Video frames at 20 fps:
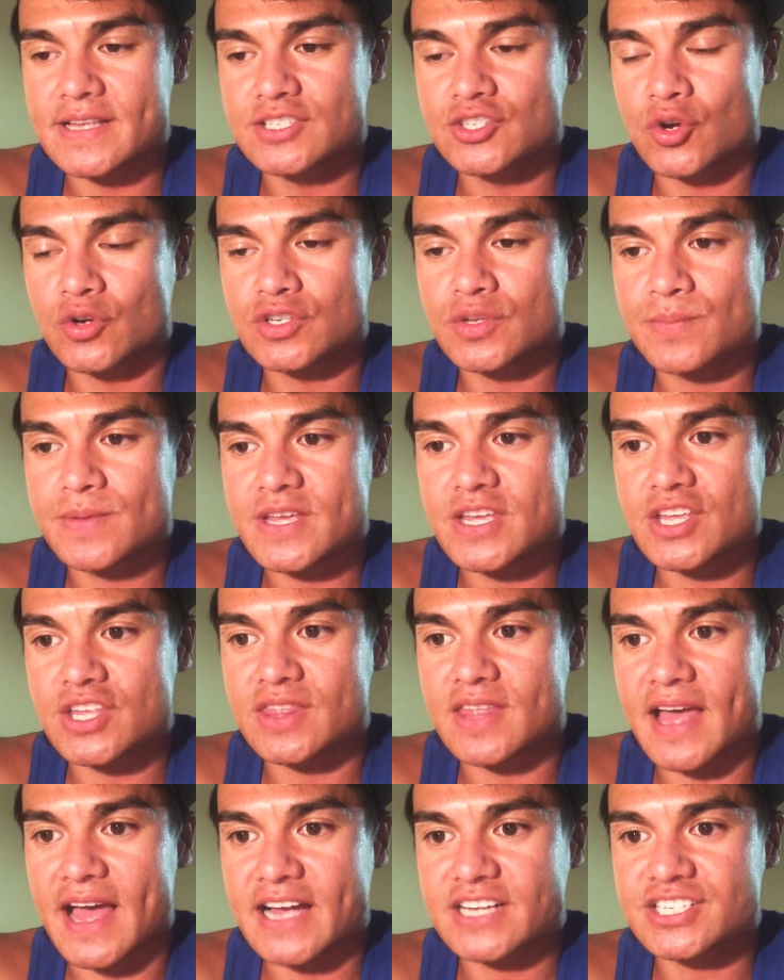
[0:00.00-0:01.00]
is going to be
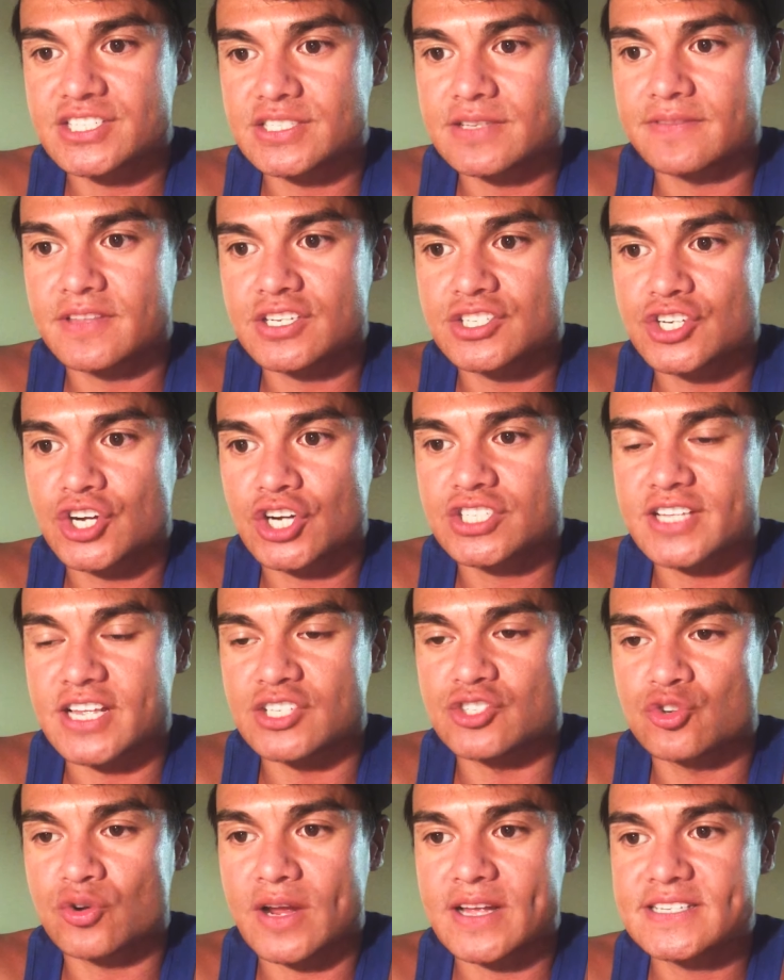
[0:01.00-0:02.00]
the actions of the church
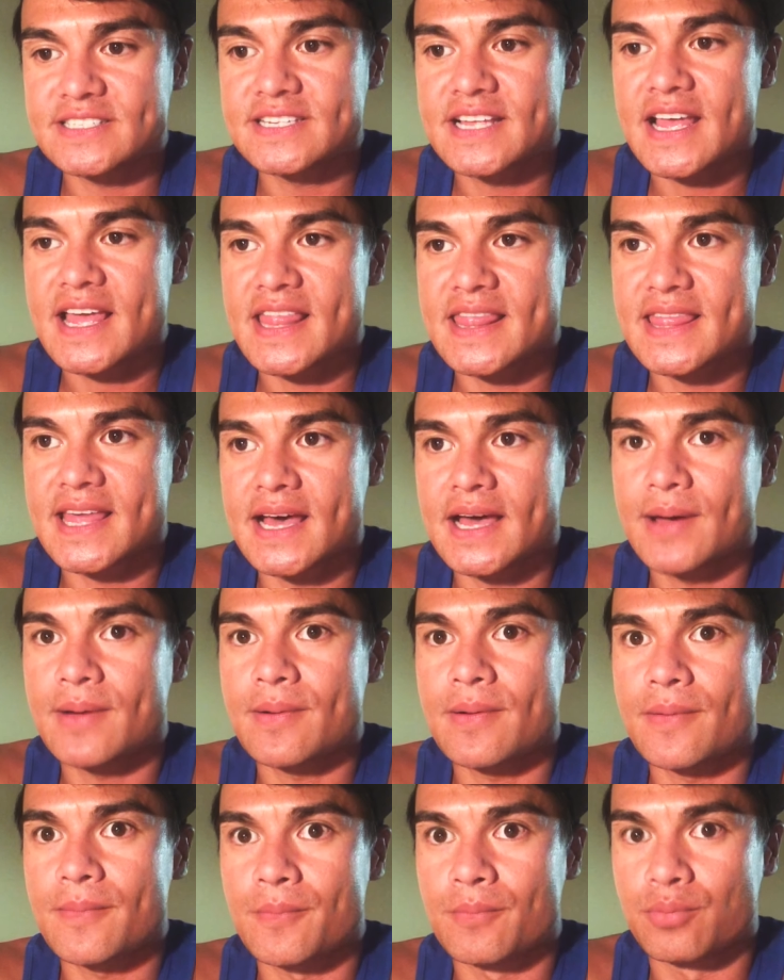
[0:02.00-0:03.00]
that dress
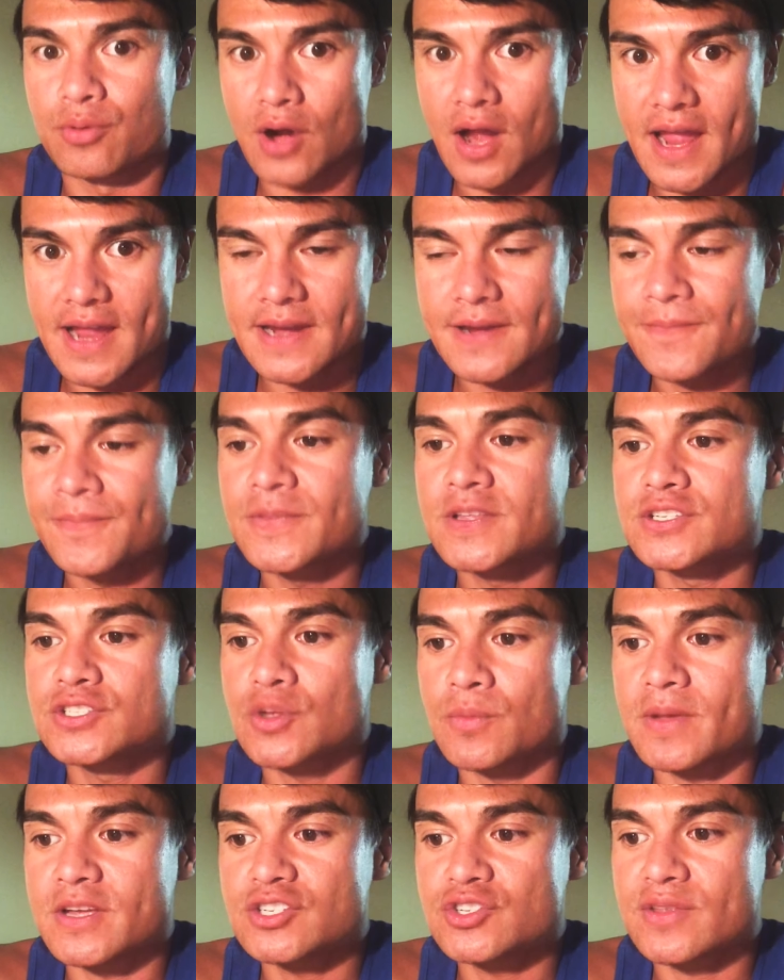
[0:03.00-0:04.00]
the bride.
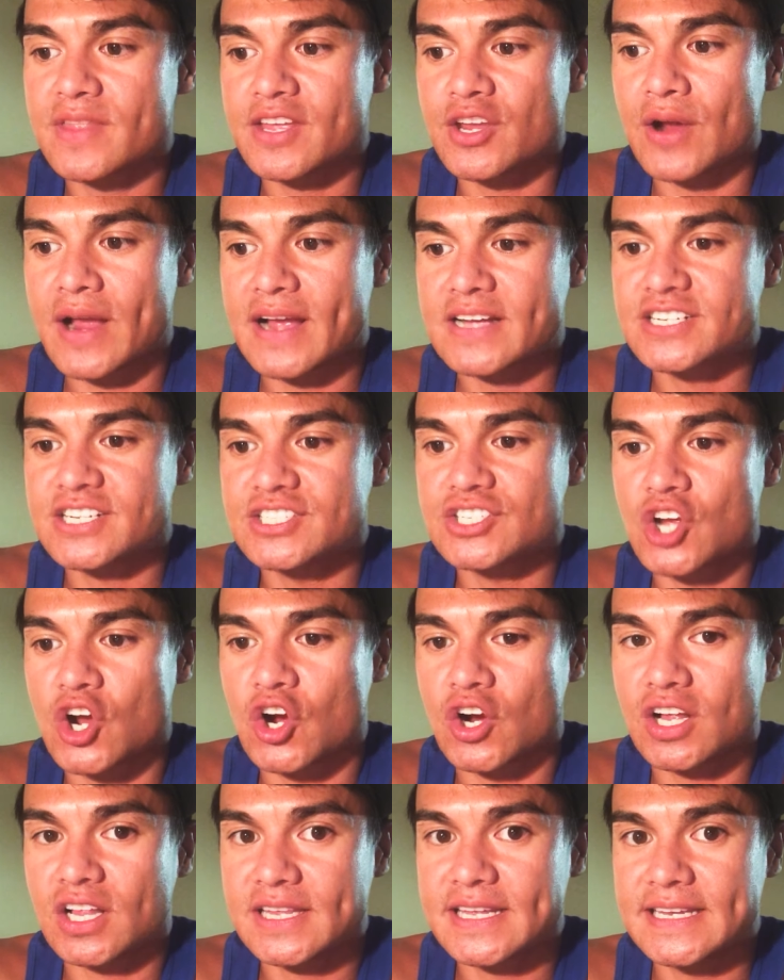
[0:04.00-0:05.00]
So make sure that your actions
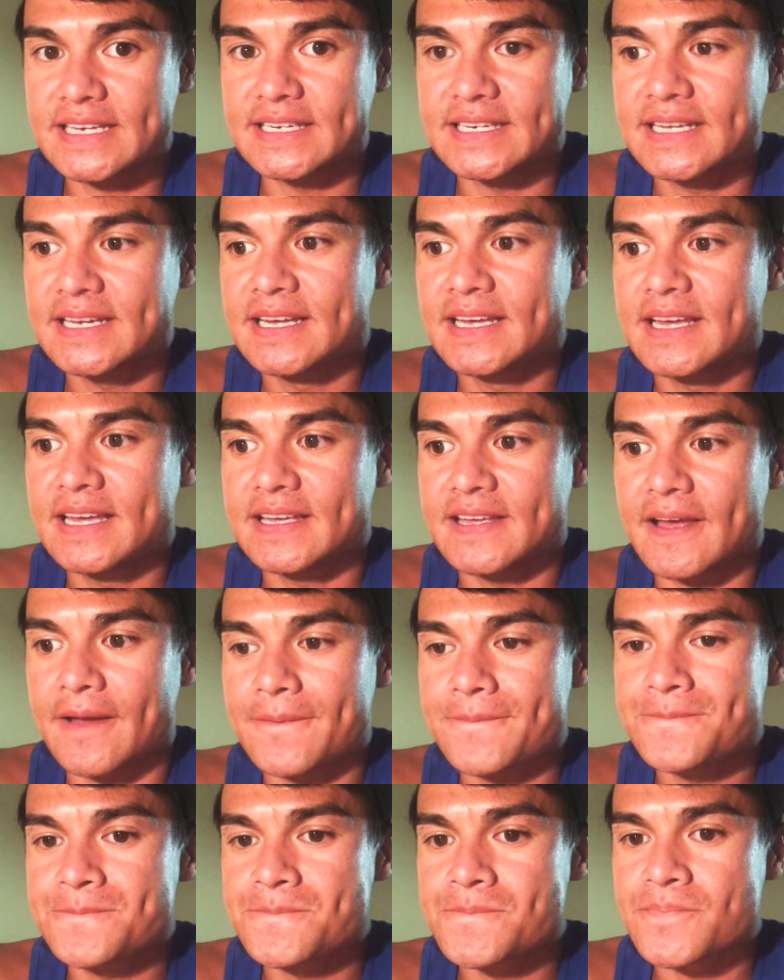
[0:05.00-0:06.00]
are clean.
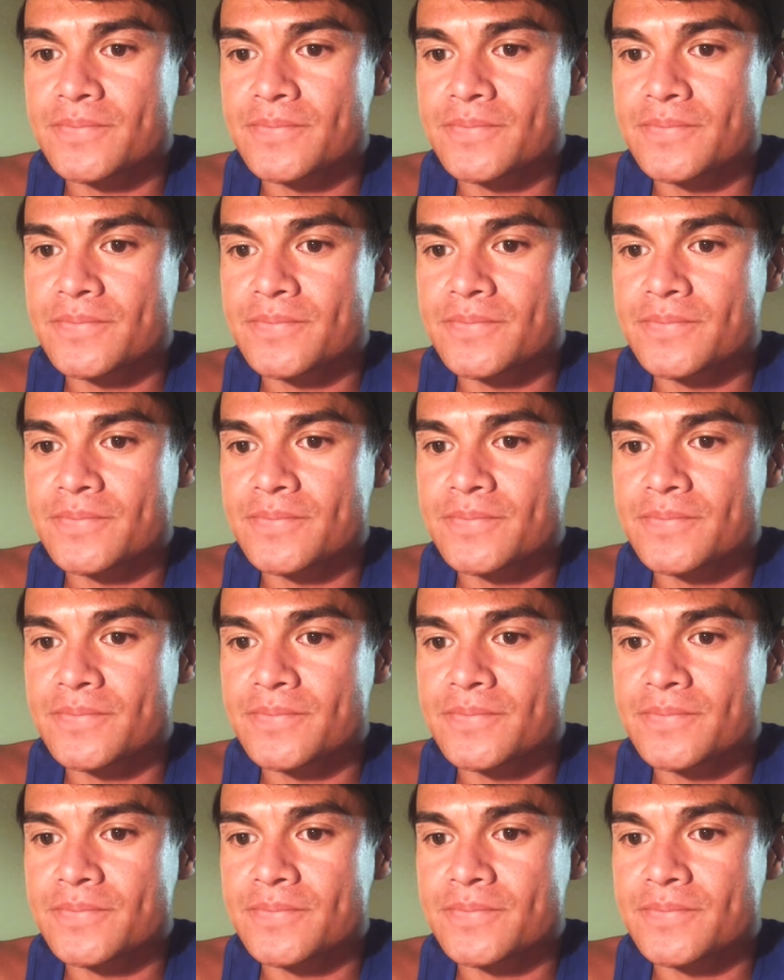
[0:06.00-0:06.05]
Yeah.